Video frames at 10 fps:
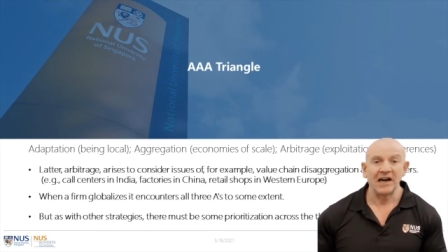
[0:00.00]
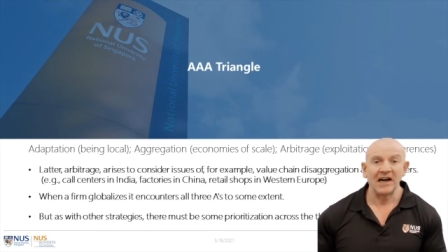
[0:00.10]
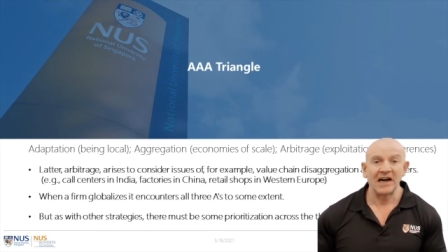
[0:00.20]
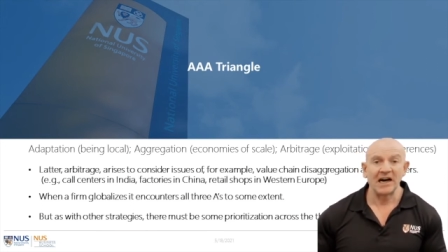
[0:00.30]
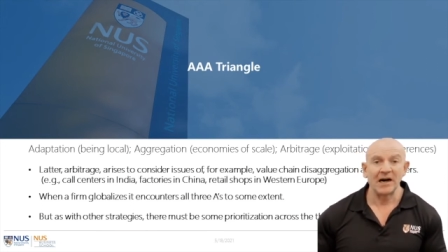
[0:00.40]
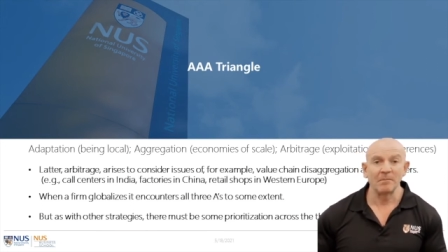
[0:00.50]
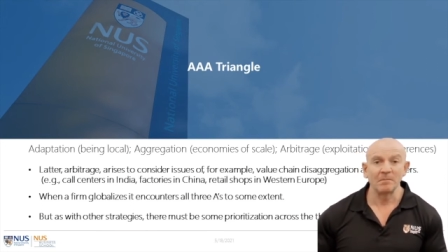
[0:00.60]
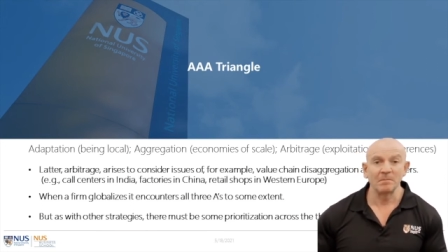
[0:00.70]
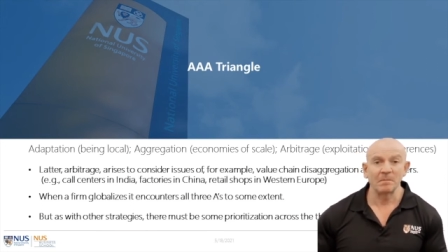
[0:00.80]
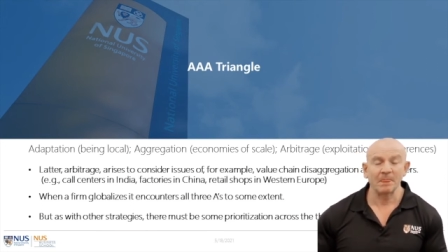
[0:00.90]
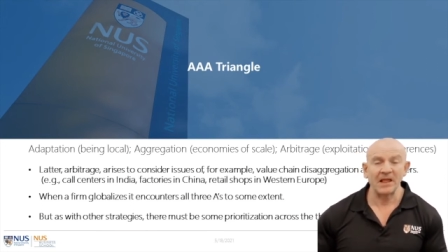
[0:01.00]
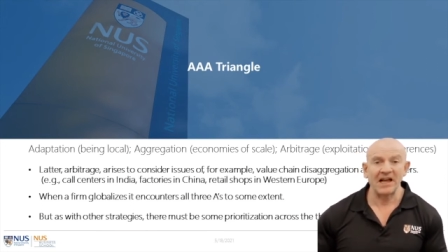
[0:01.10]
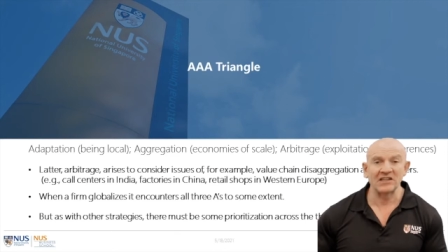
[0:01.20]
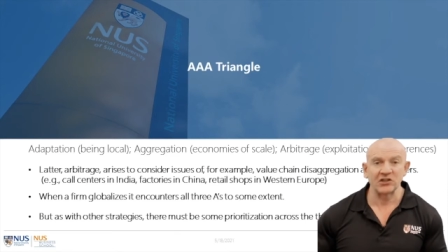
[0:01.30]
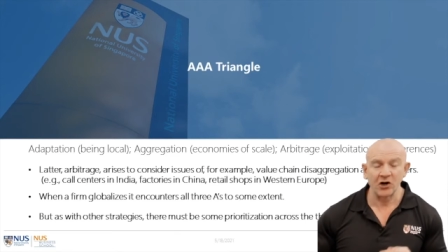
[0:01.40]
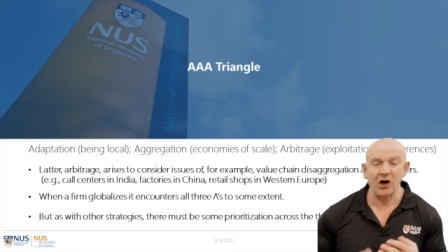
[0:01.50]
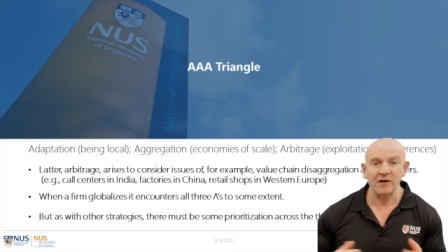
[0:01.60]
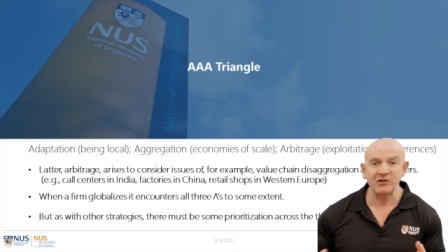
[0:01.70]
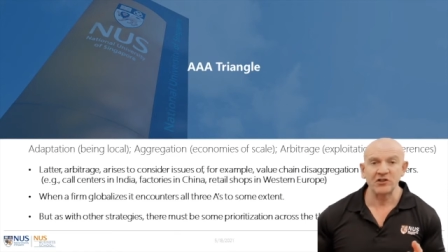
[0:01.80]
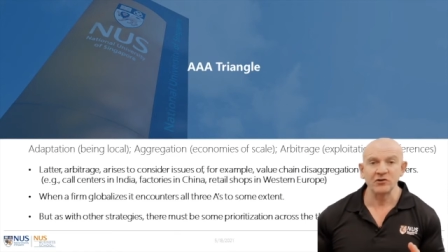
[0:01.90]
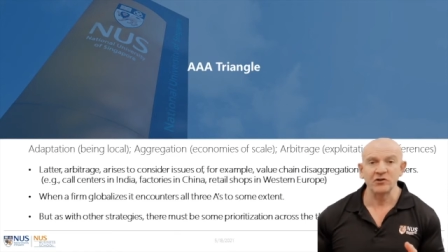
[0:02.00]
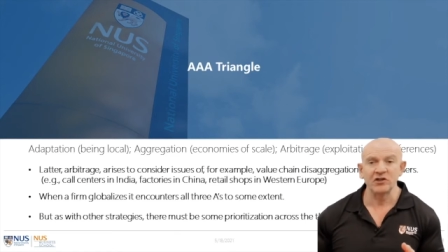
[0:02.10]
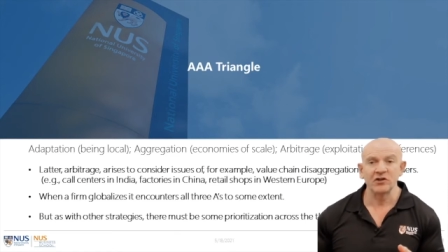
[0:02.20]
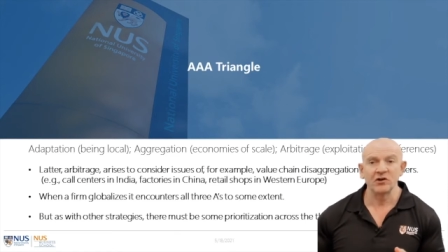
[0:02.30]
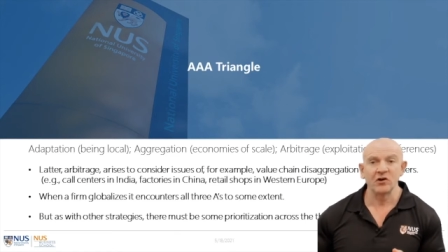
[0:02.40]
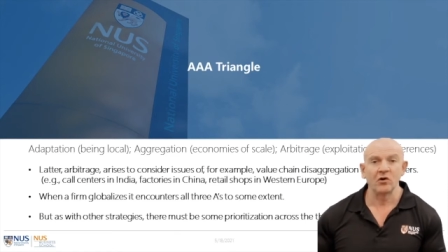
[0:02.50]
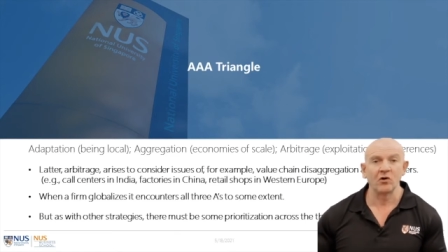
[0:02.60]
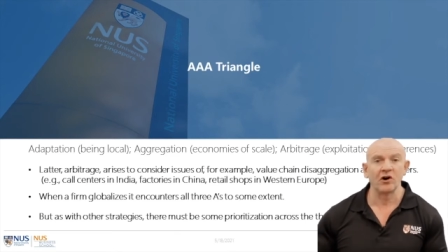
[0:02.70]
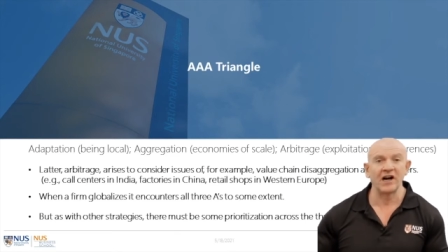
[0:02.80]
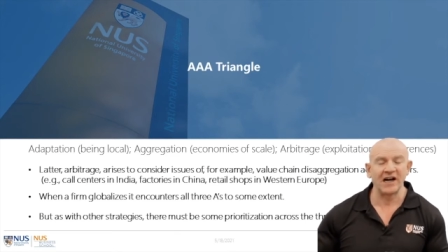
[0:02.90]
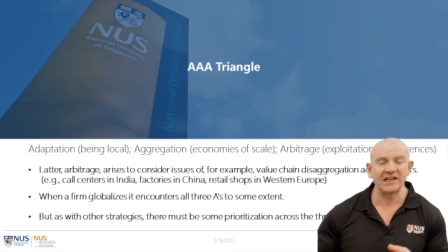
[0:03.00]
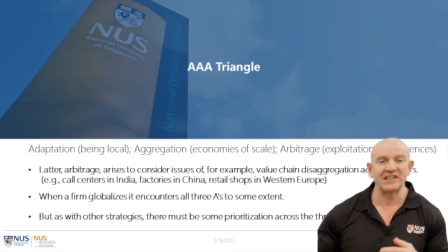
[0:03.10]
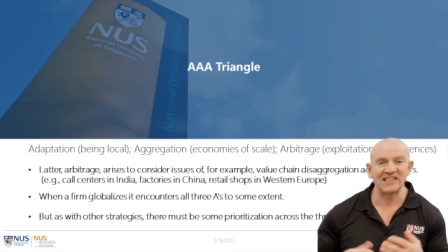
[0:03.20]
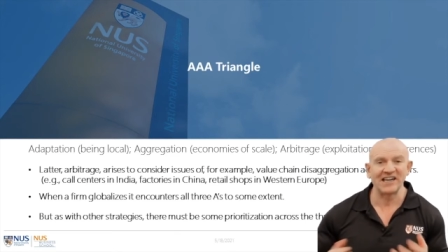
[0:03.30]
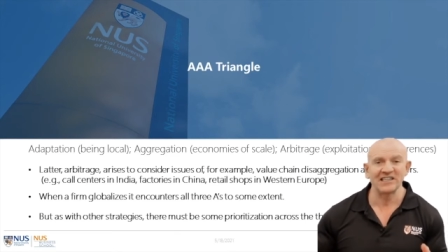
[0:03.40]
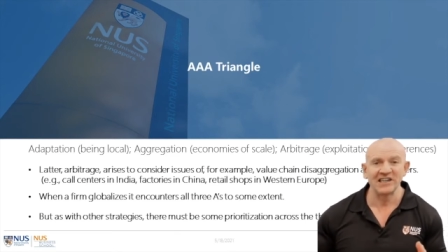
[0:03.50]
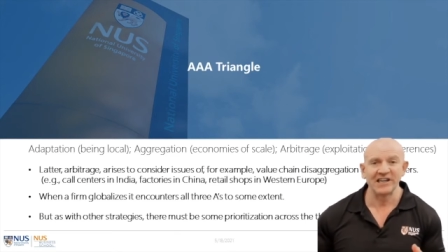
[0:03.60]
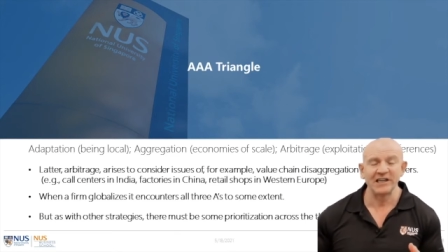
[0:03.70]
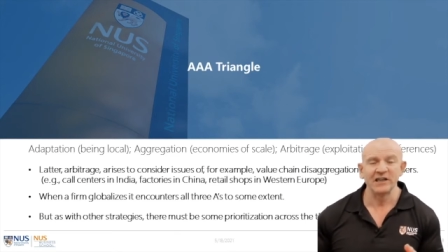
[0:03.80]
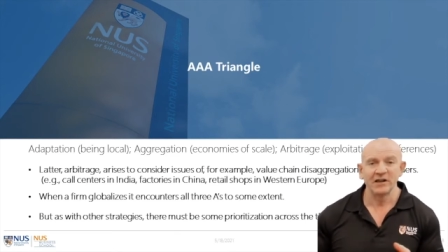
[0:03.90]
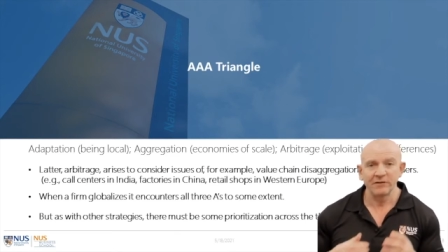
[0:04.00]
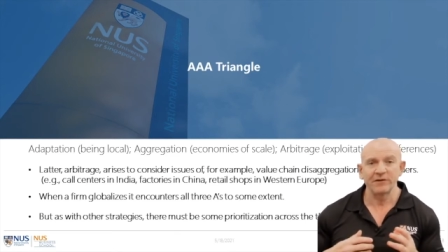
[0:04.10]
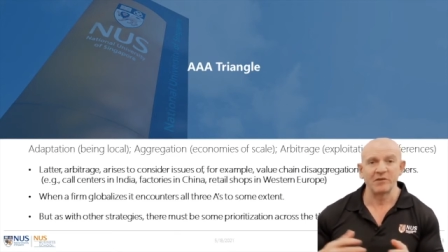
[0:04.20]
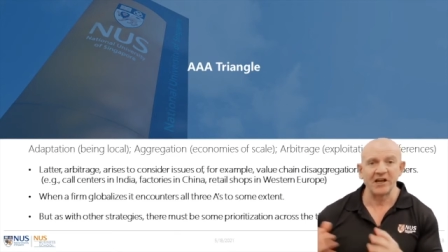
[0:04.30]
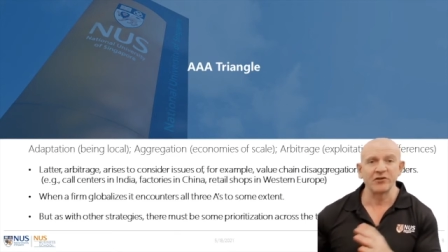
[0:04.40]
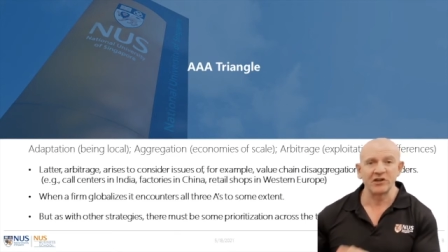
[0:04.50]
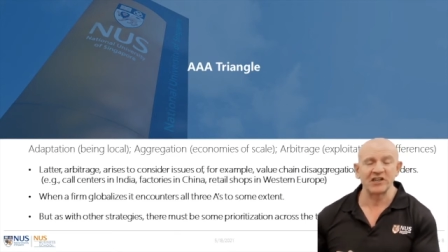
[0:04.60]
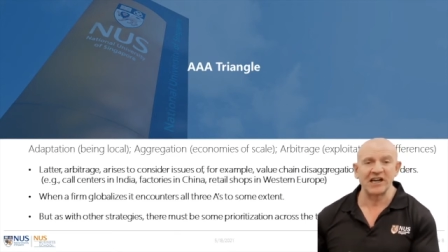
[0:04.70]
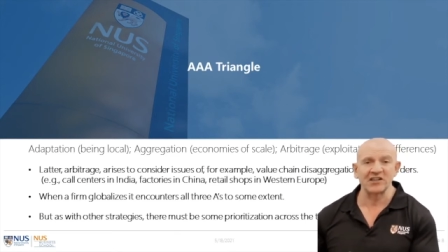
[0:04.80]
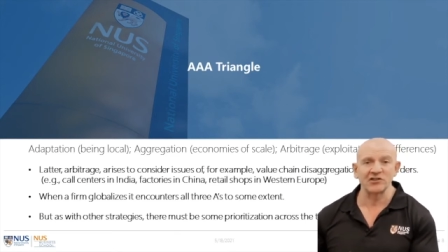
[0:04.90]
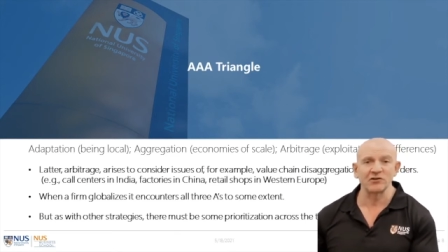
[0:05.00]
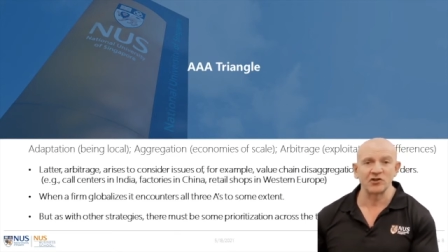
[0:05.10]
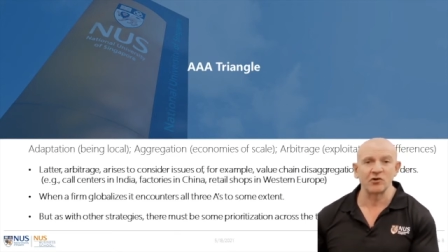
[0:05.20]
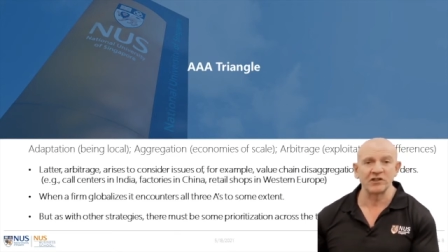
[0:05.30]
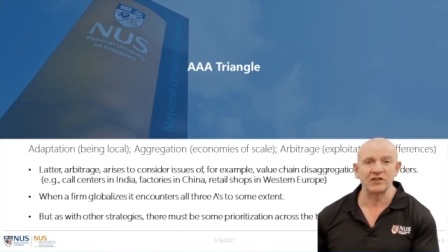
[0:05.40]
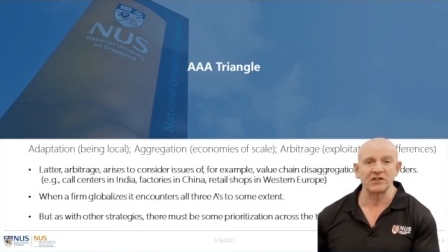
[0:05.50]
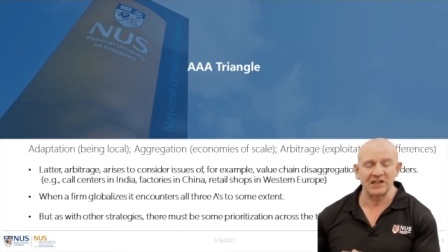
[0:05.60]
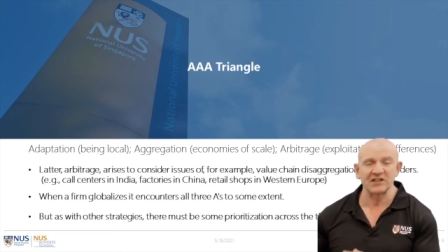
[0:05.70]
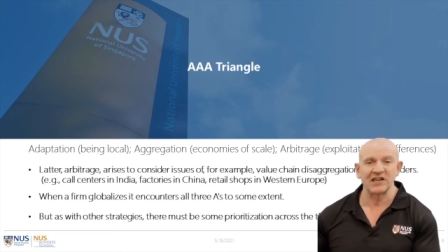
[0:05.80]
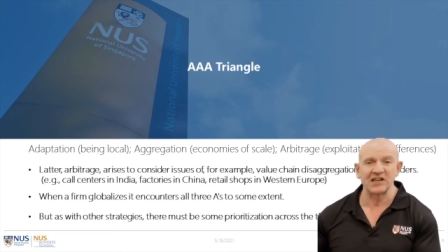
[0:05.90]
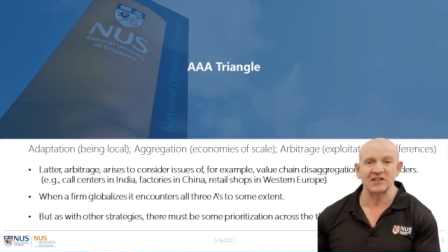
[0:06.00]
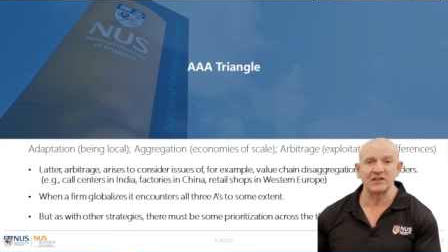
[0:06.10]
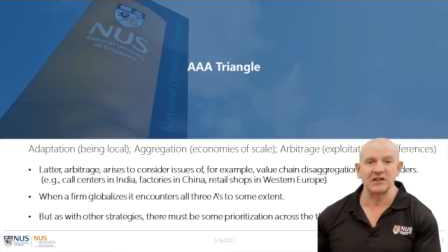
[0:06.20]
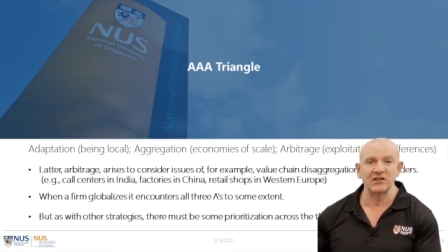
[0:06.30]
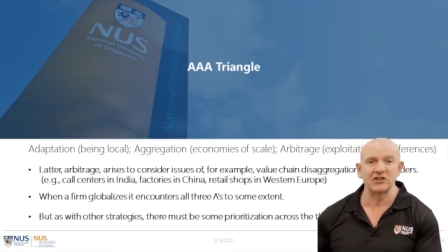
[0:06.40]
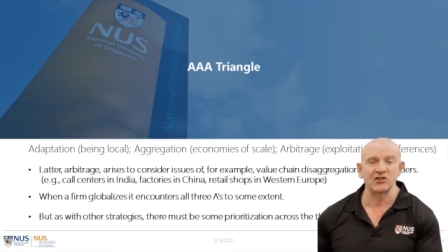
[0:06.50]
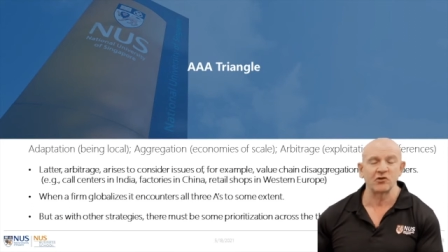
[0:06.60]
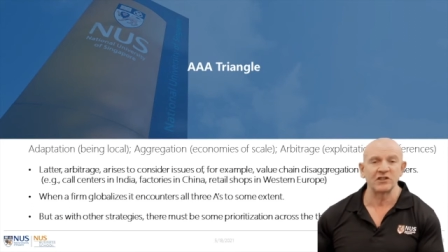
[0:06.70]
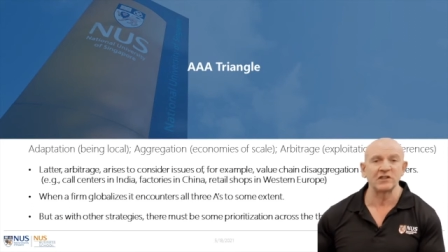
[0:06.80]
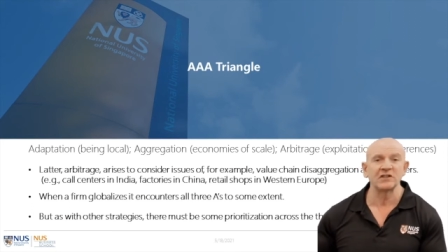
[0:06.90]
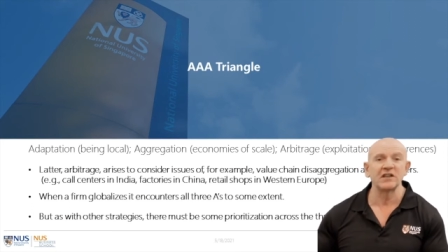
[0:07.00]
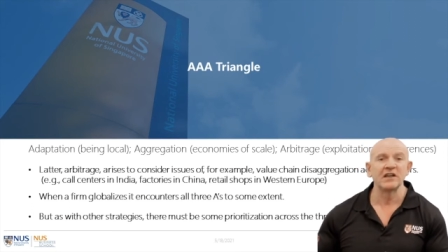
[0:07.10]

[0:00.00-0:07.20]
as an offshoot or unintendedly from the other international choices, internationalization choices.